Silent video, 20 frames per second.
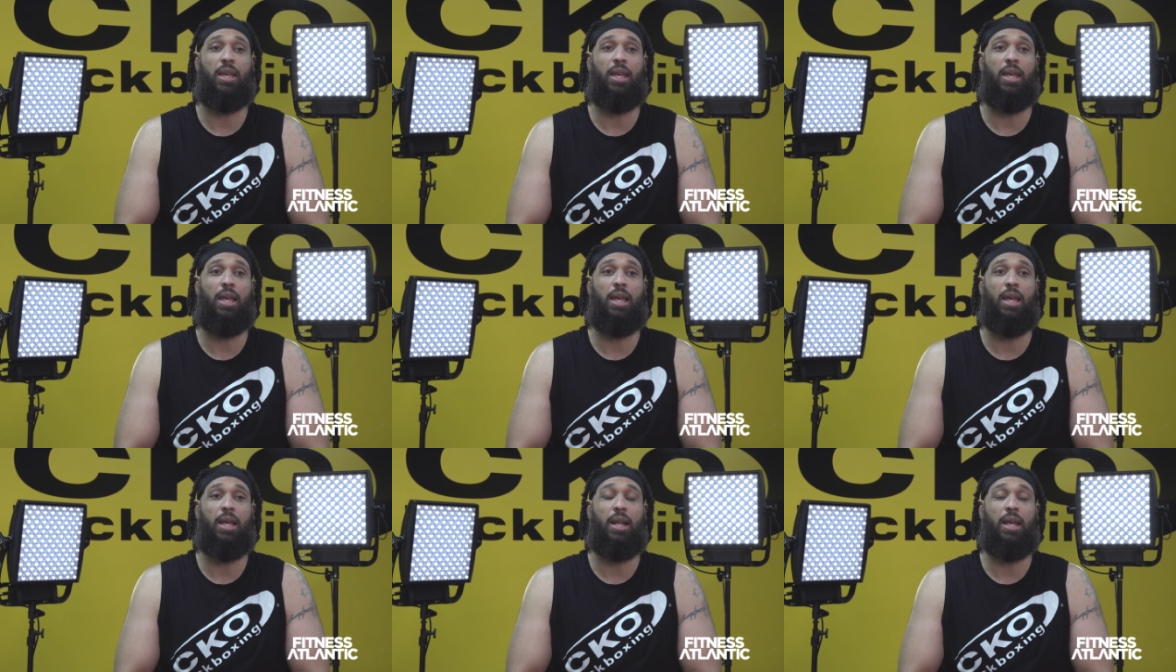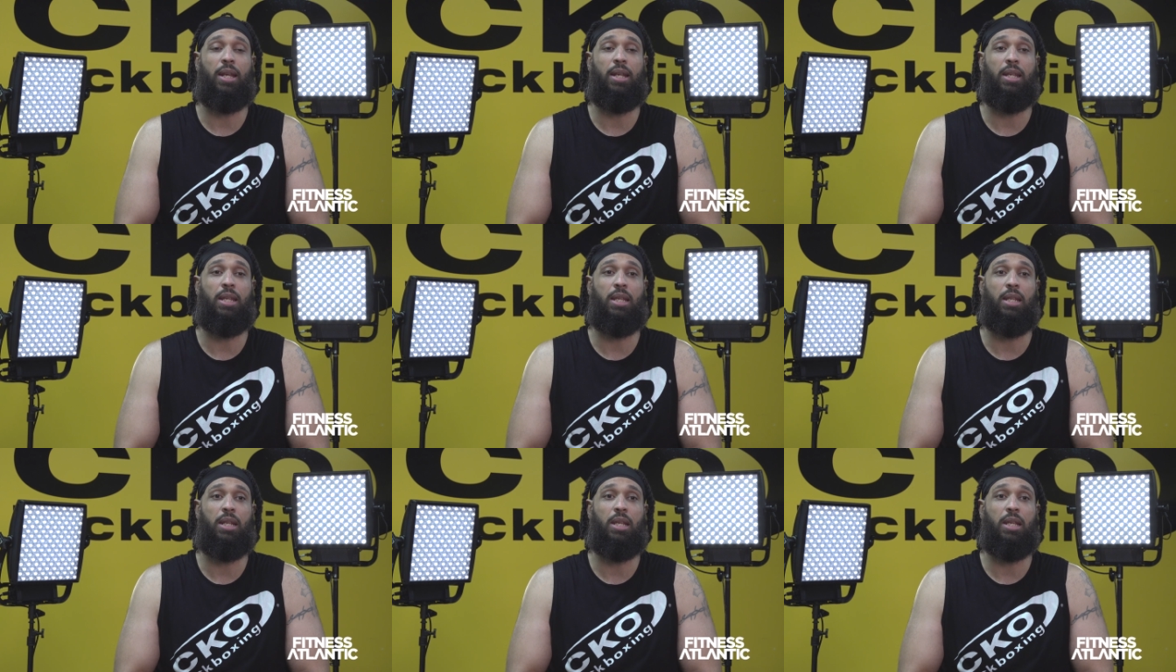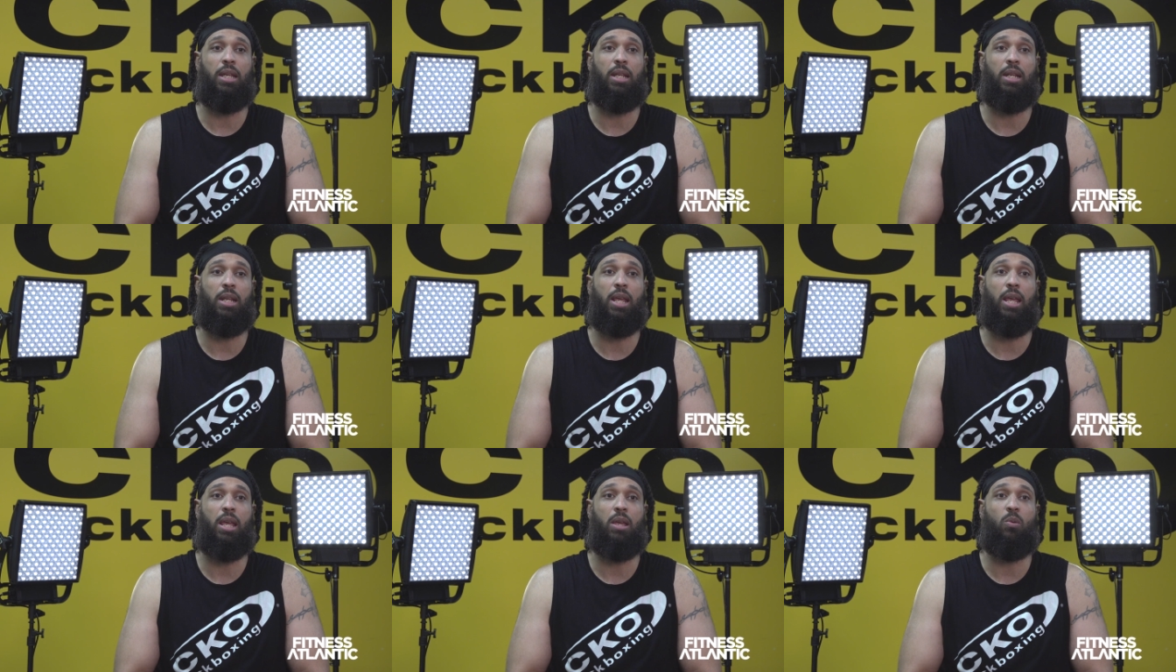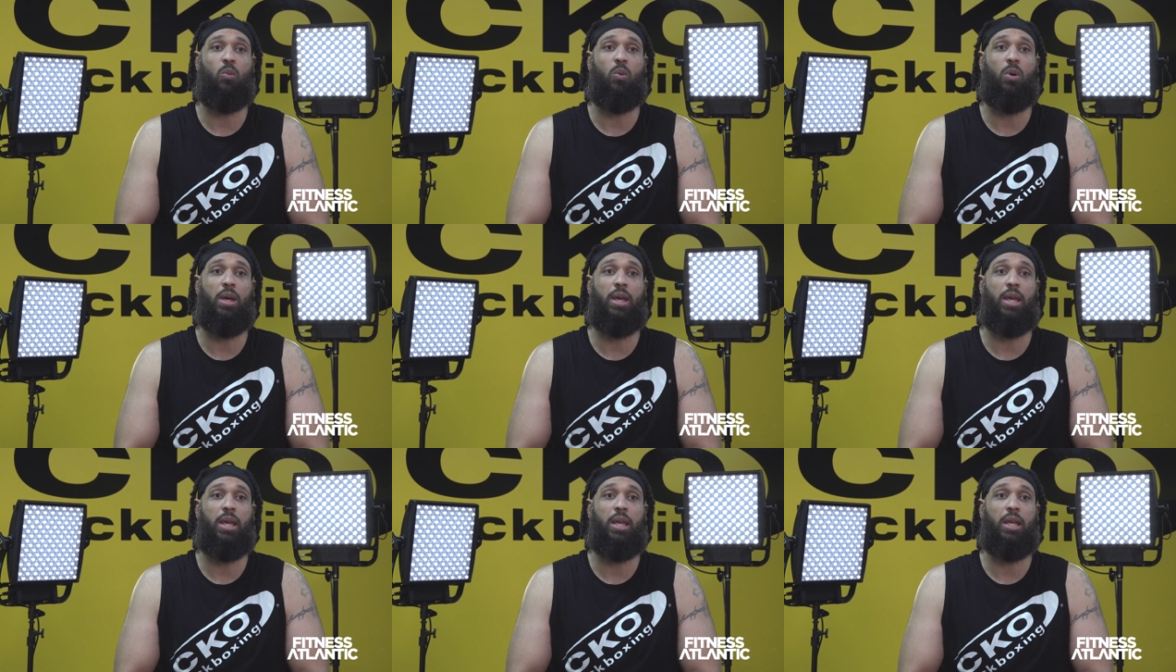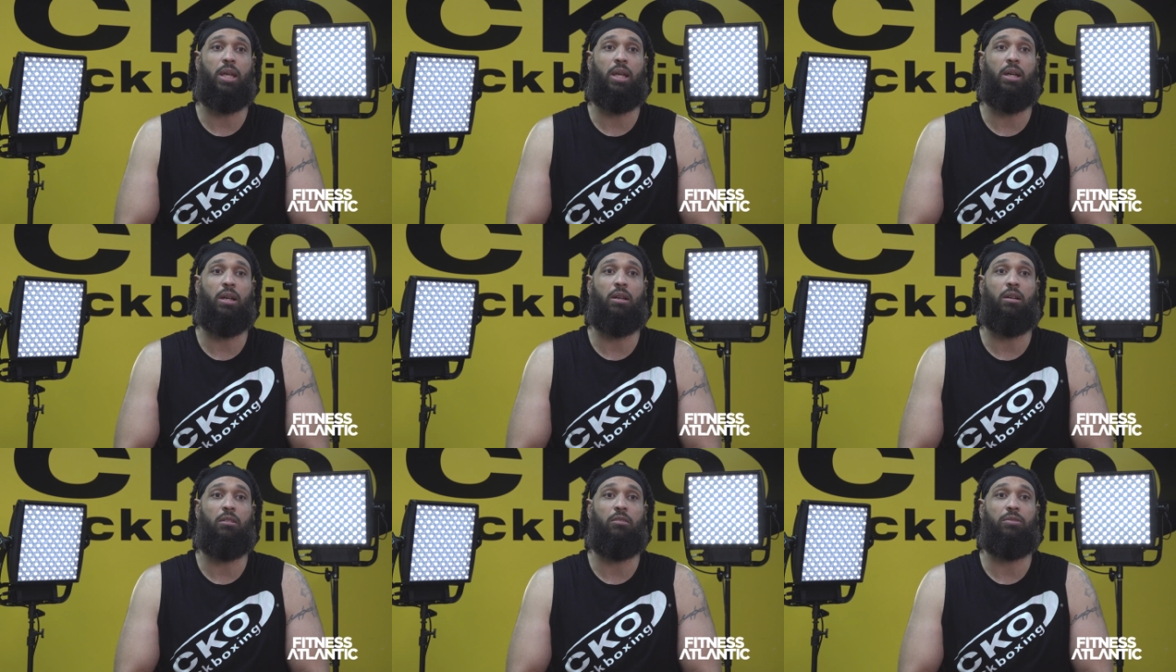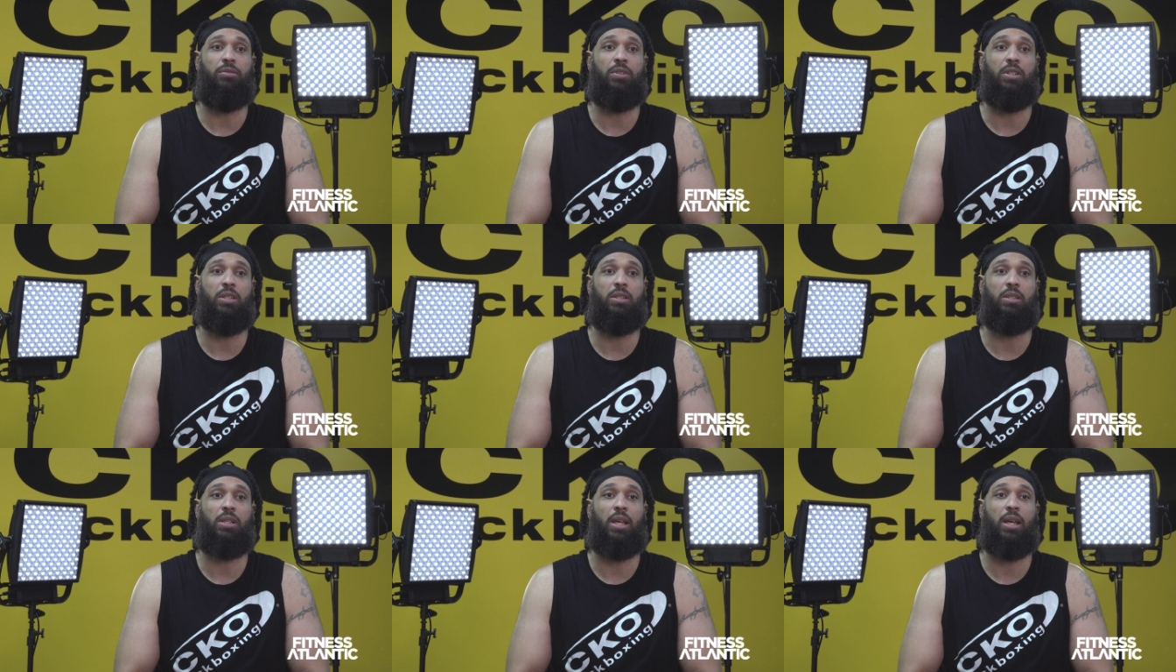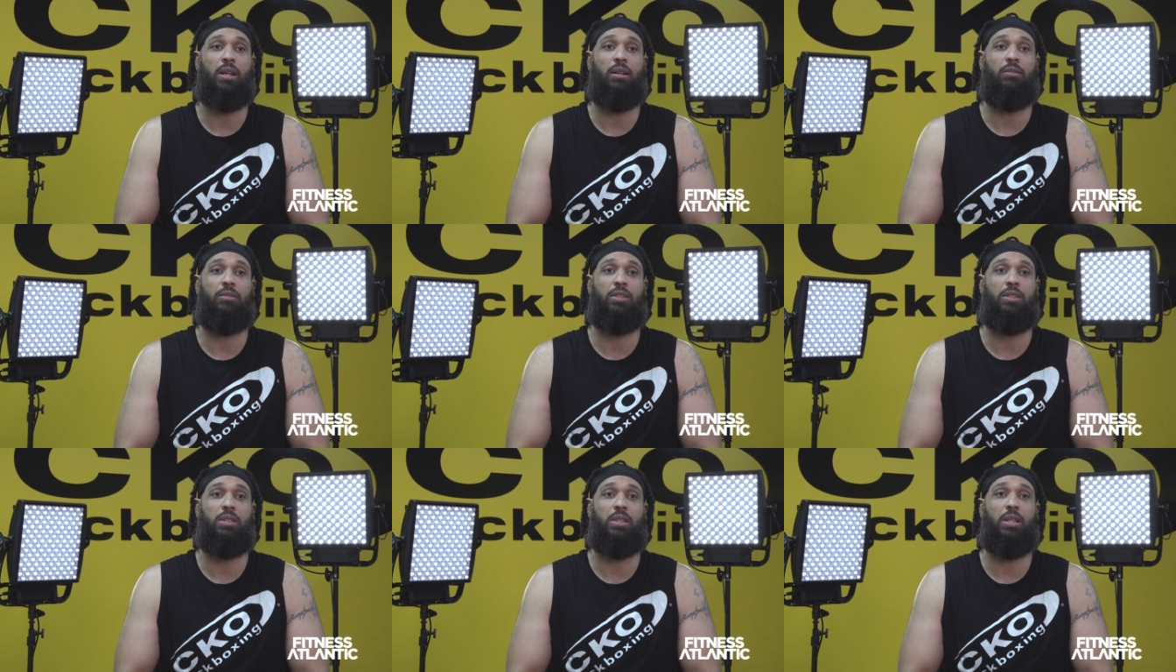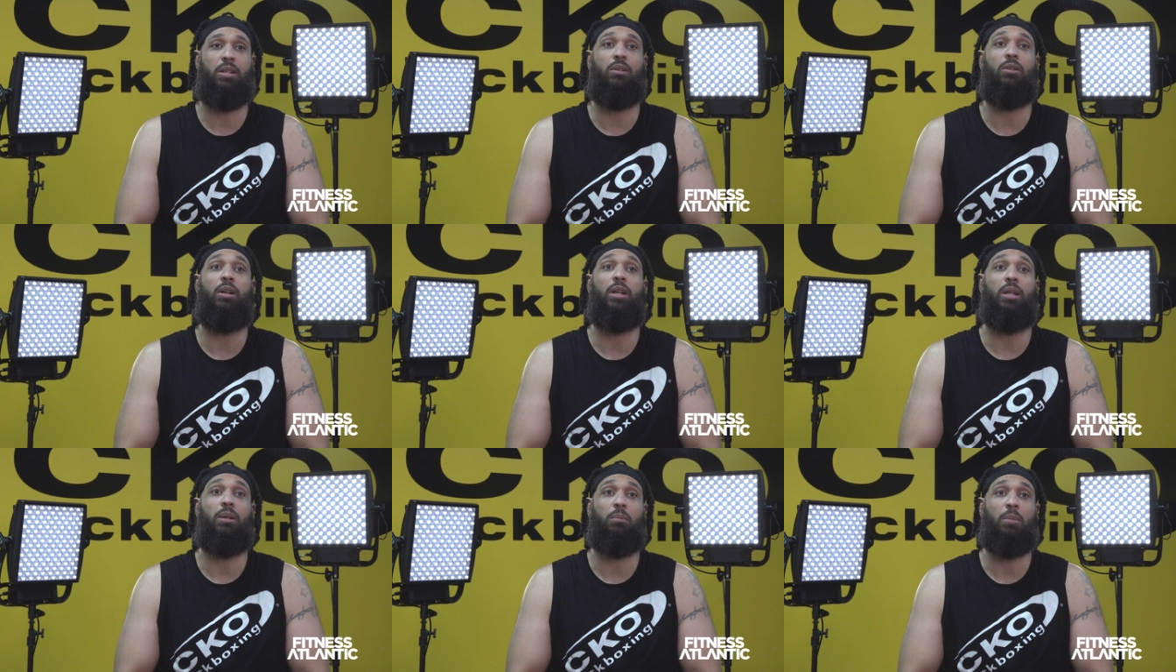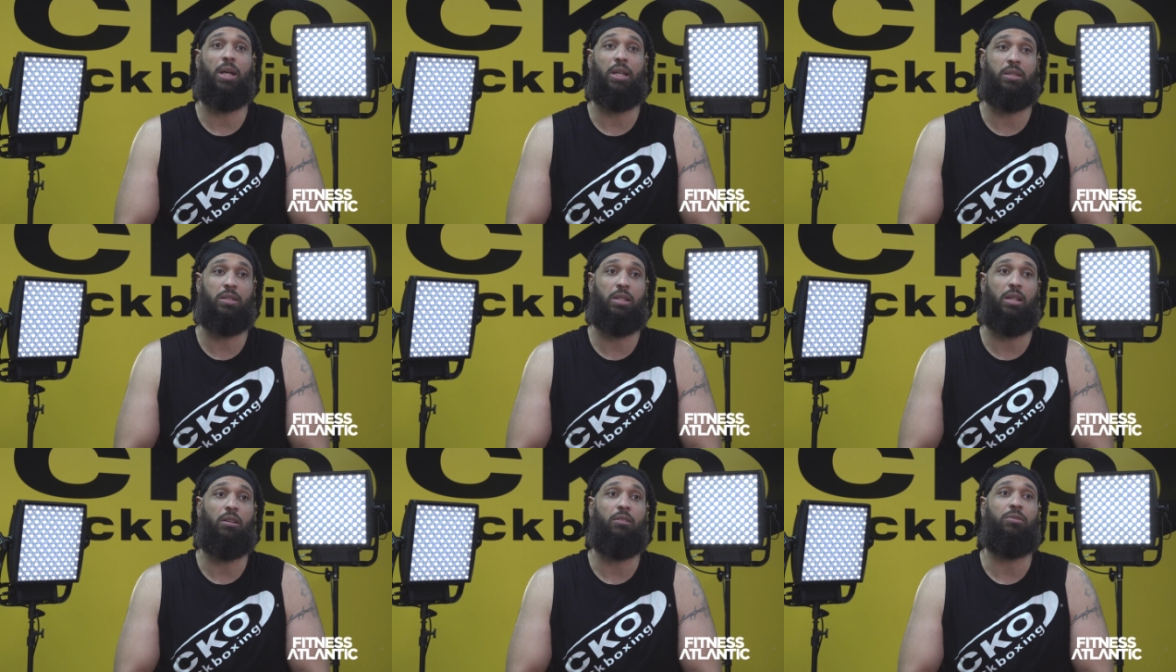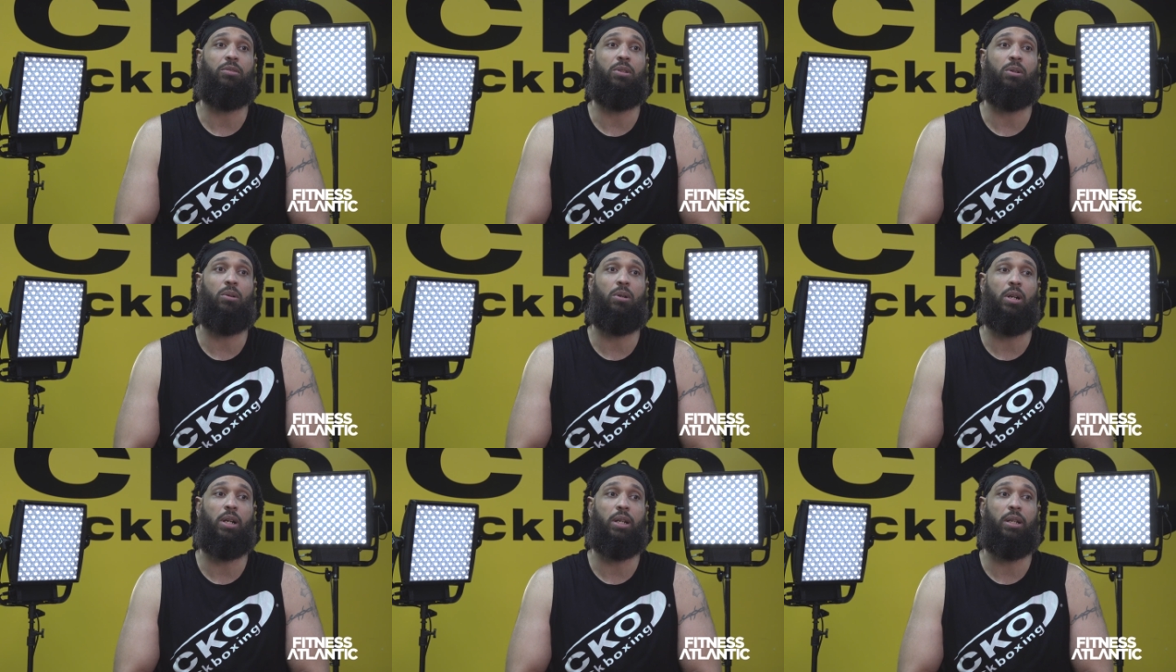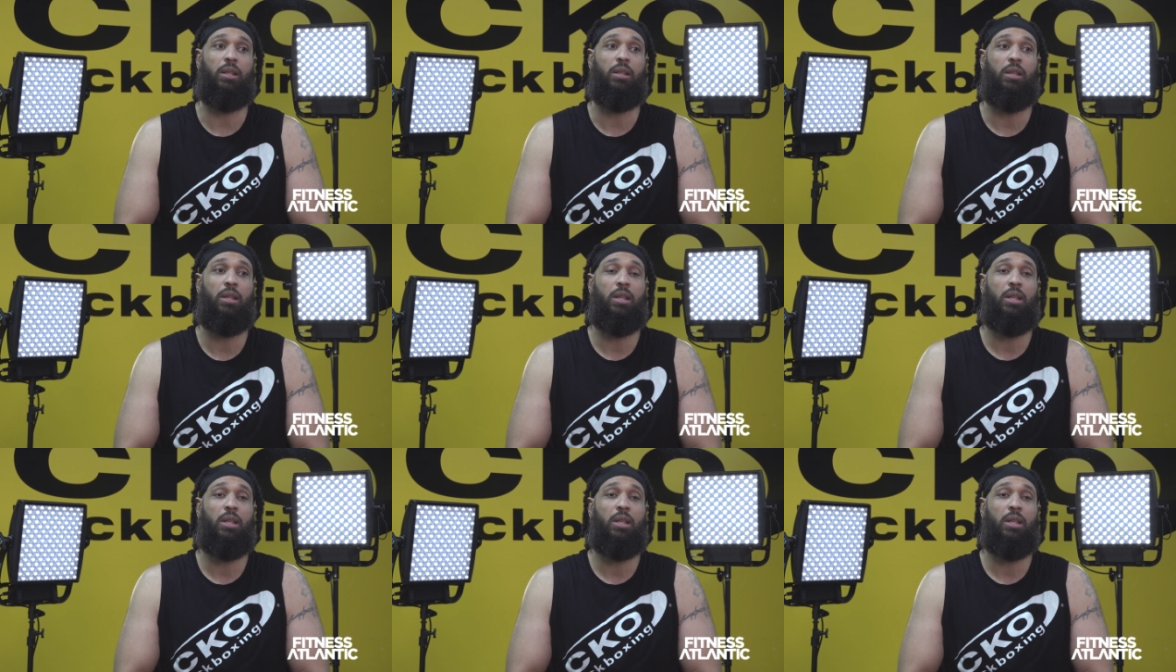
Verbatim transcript: and I needed a way of just kind of centering myself during